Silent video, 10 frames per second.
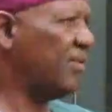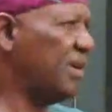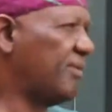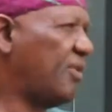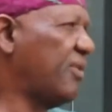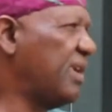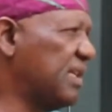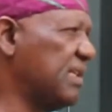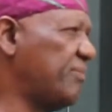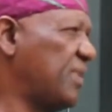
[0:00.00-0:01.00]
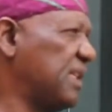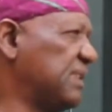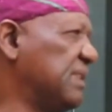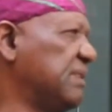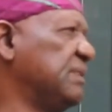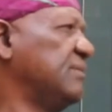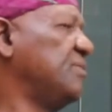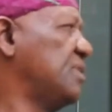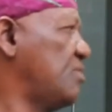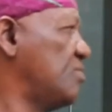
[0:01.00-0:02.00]
we are currently partnering
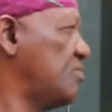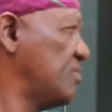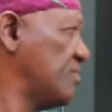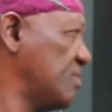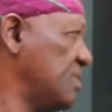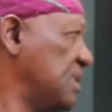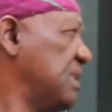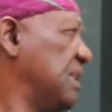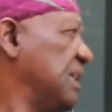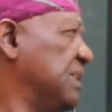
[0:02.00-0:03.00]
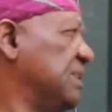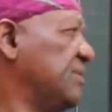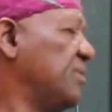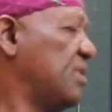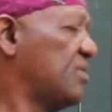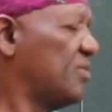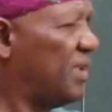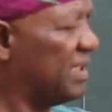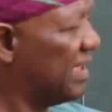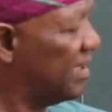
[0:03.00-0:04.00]
with Google, and we're also
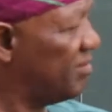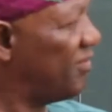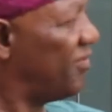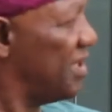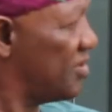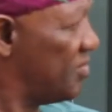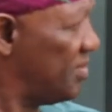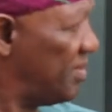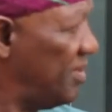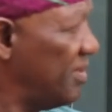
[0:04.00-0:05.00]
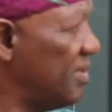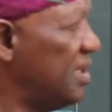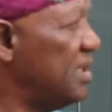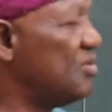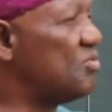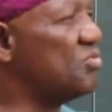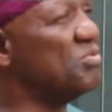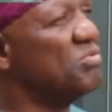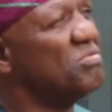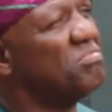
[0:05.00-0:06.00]
partnering with Facebook
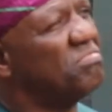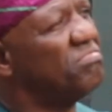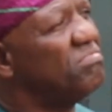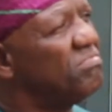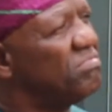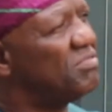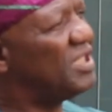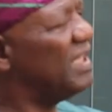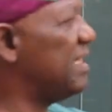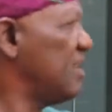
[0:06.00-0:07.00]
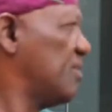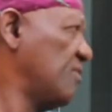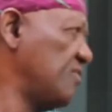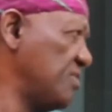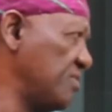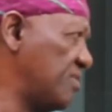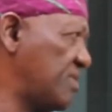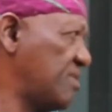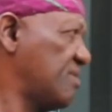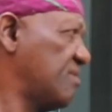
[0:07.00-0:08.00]
to train a lot of
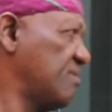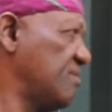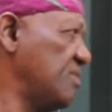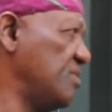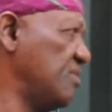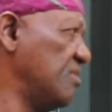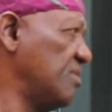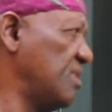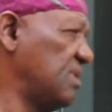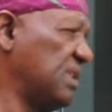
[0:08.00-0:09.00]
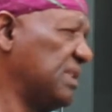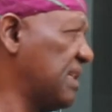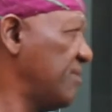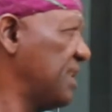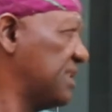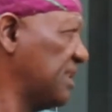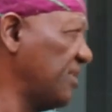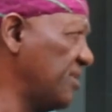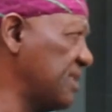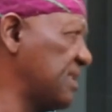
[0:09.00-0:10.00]
youths, you know, on their cyber
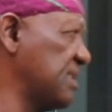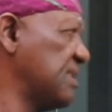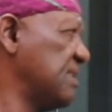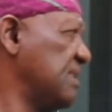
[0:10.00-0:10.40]
security